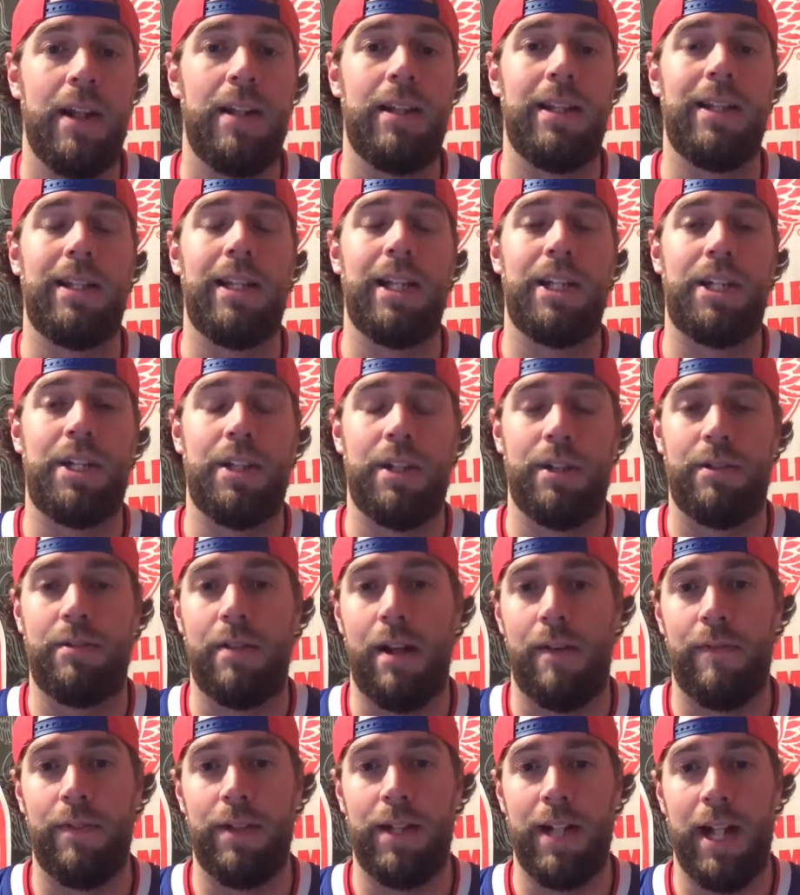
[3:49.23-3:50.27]
The addition of
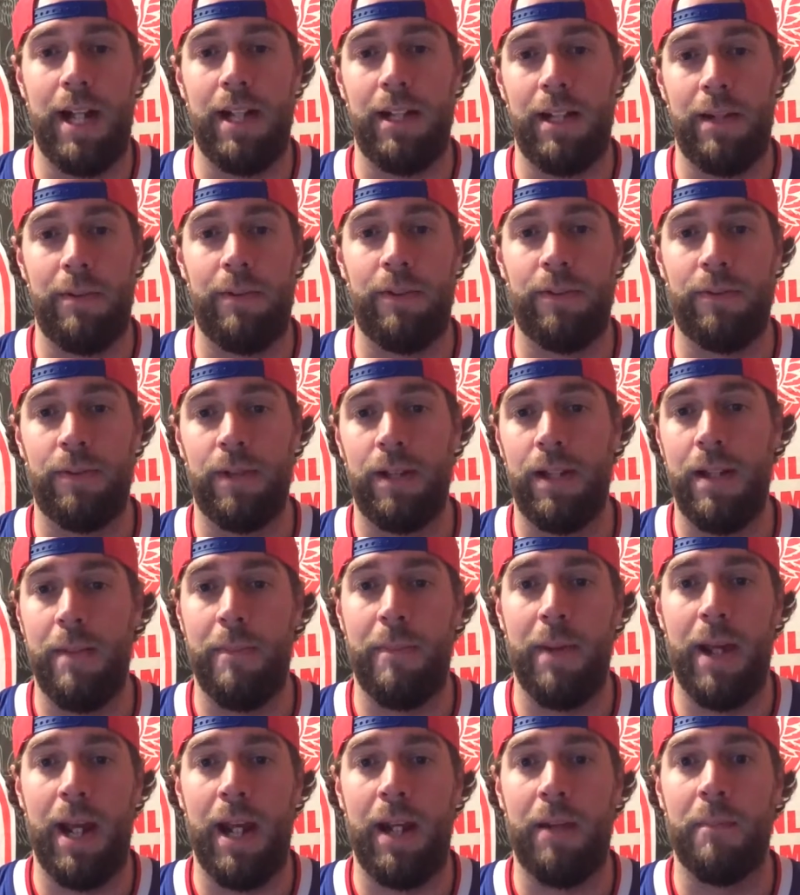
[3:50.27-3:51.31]
Trevor Daley was really
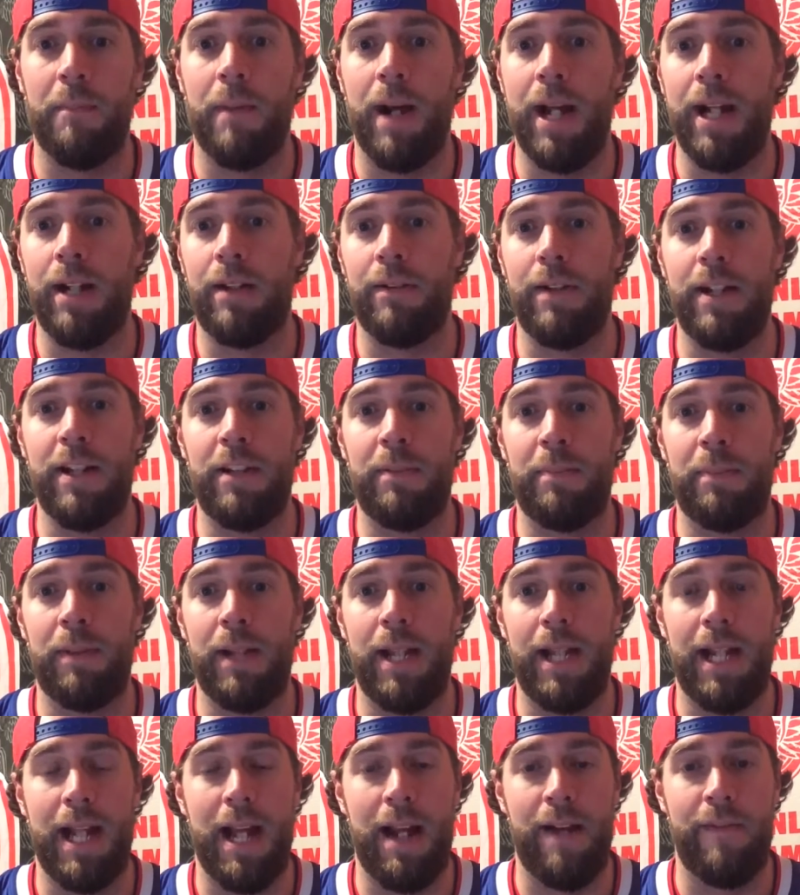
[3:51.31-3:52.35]
big. Mike Green's
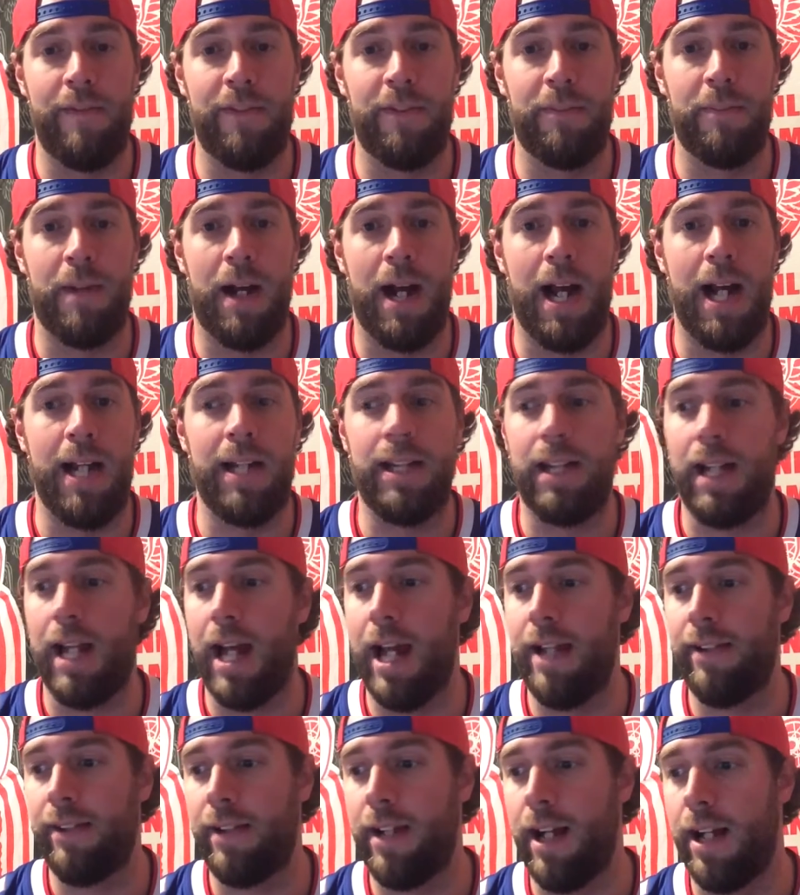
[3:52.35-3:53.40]
playing out of his mind. The
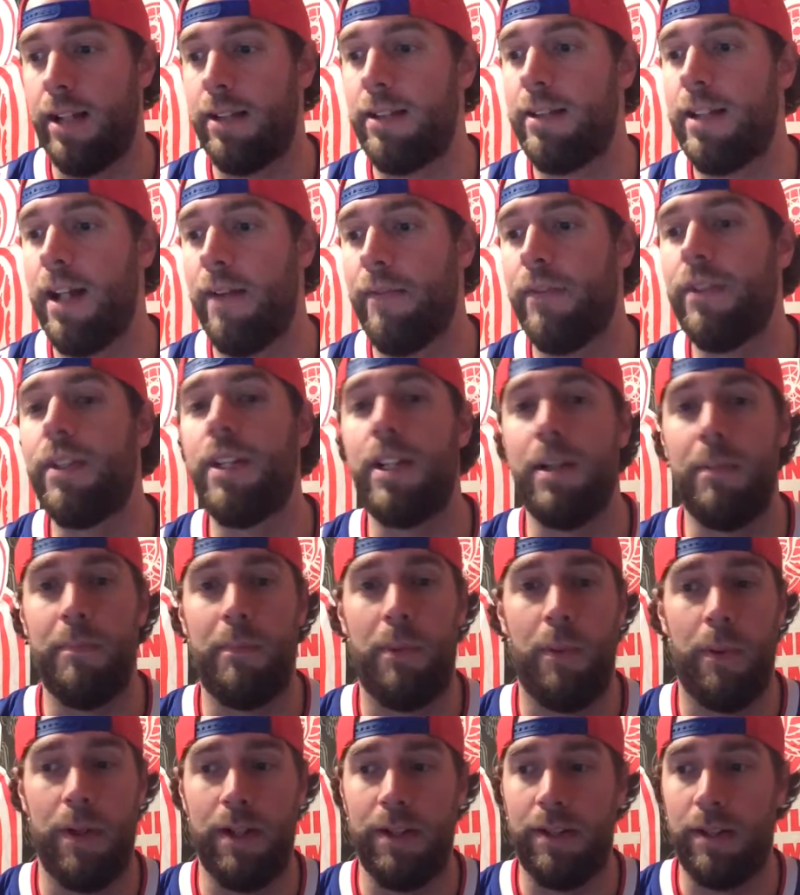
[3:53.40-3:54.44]
guy's got 17
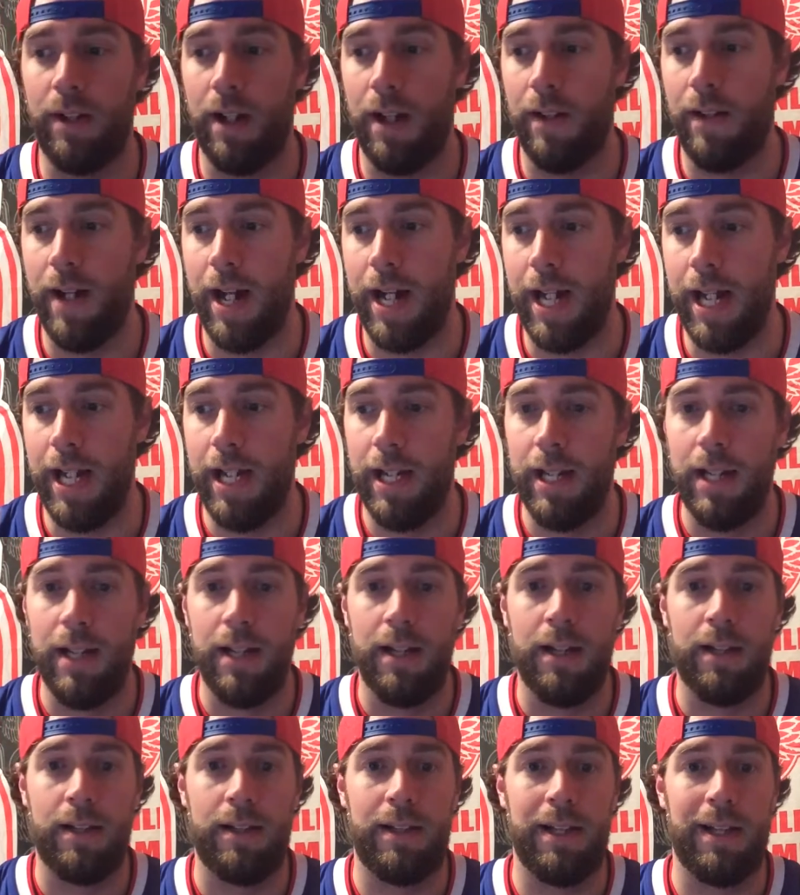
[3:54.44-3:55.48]
points already,
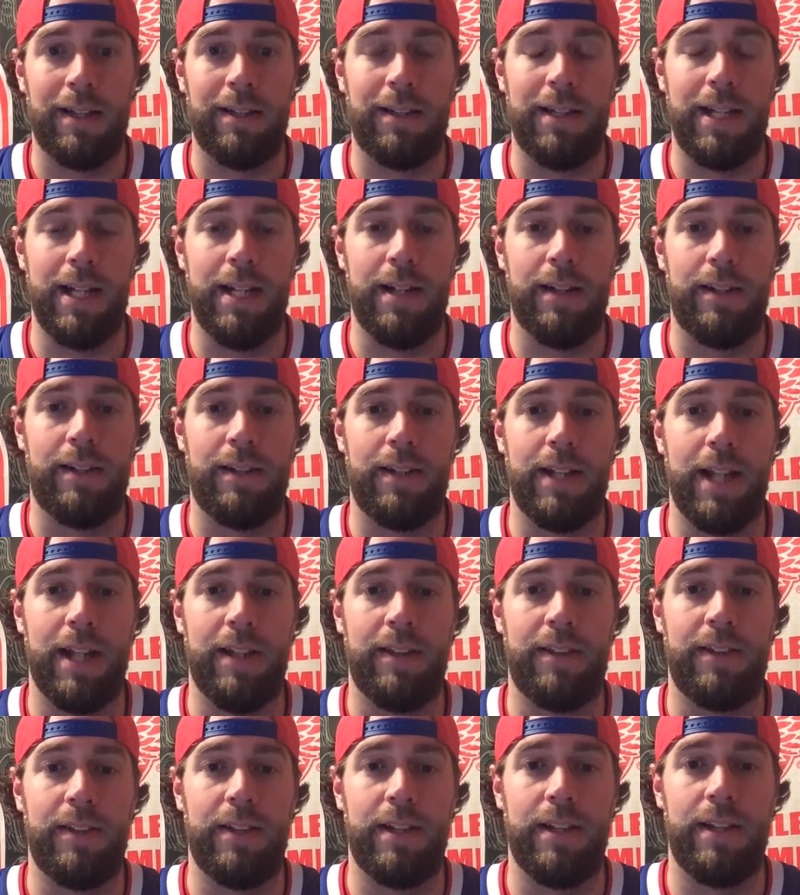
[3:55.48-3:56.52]
16
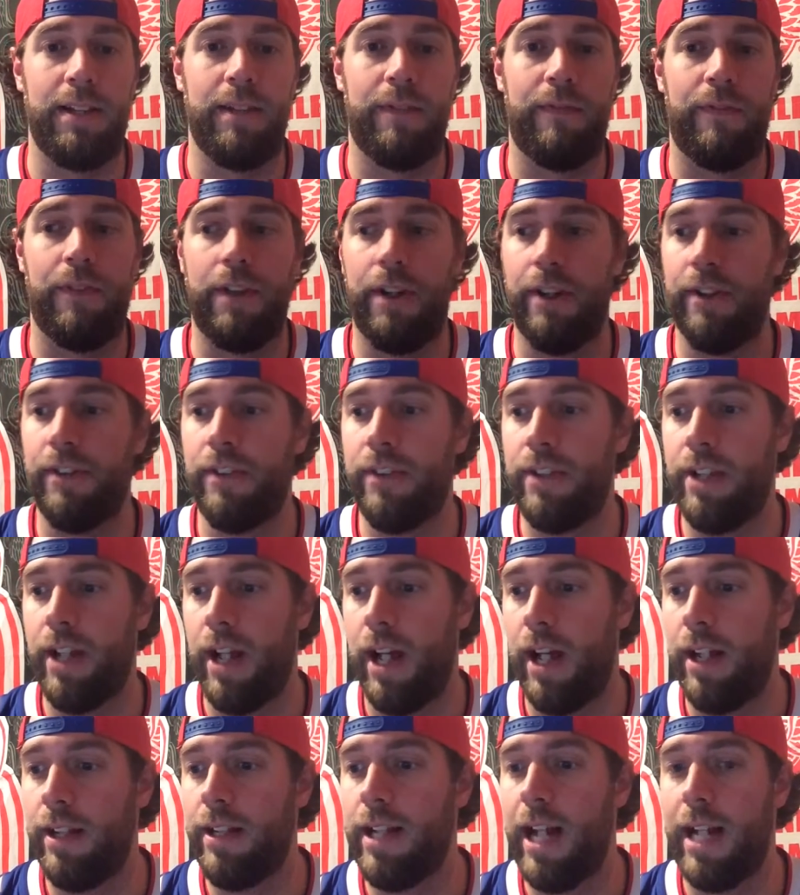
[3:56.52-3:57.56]
assists in the first
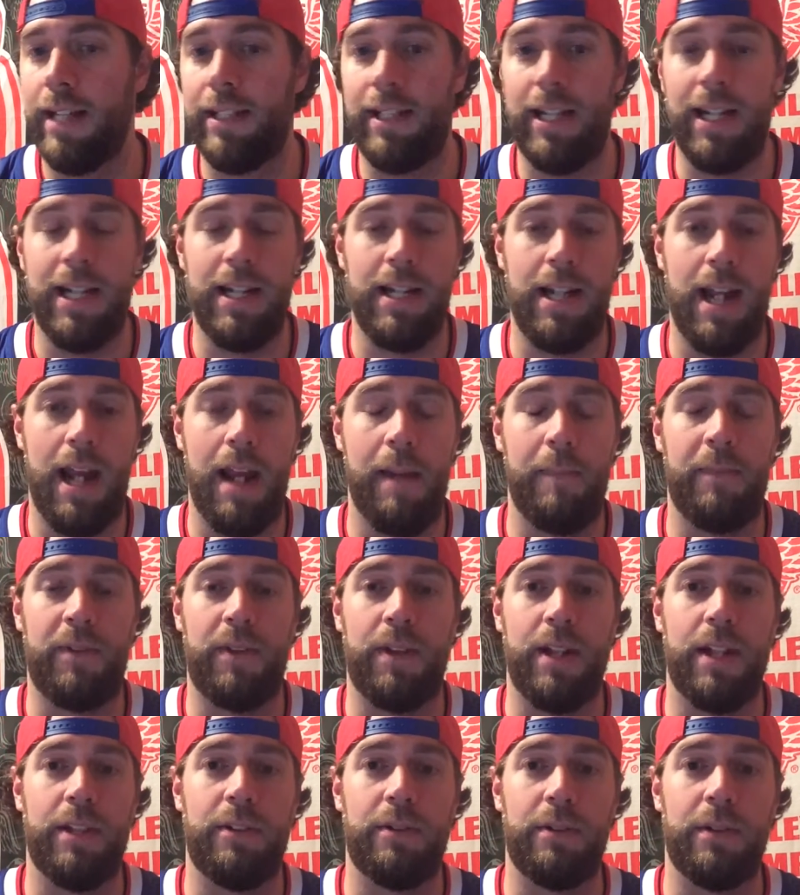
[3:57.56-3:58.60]
19 games,
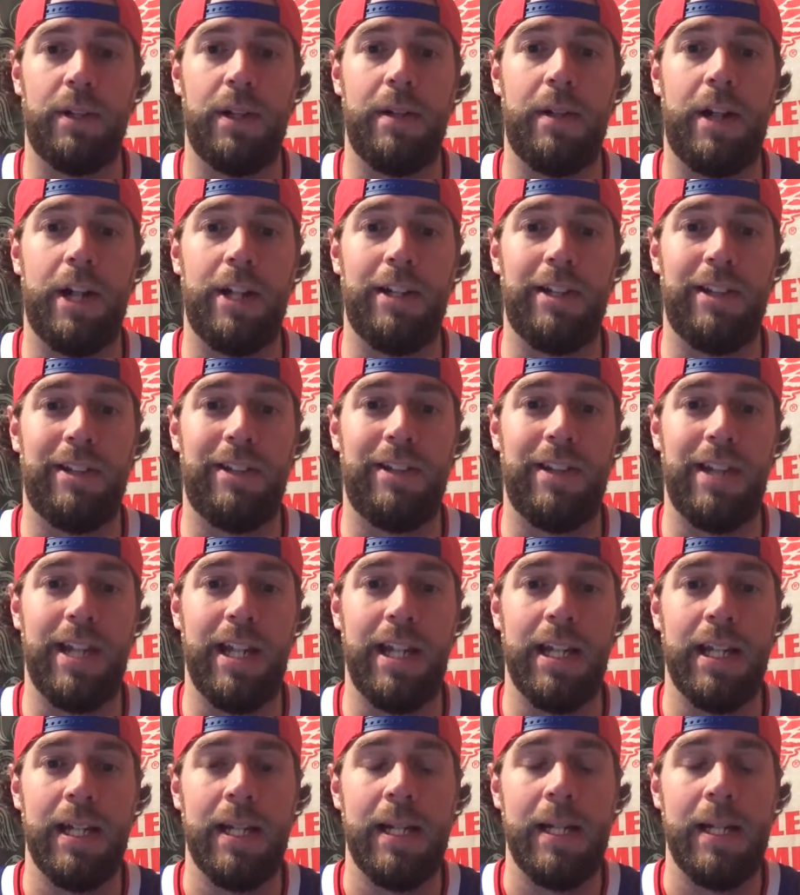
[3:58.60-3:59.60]
so that's really good to see.